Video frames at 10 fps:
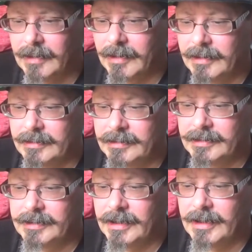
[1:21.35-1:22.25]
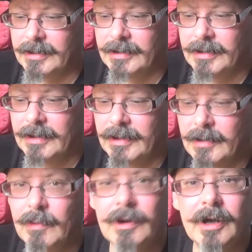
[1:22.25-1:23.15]
and uh,
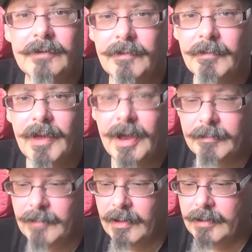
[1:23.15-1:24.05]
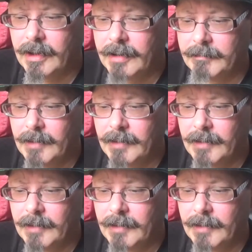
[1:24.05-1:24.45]
we'll go from there. Okay.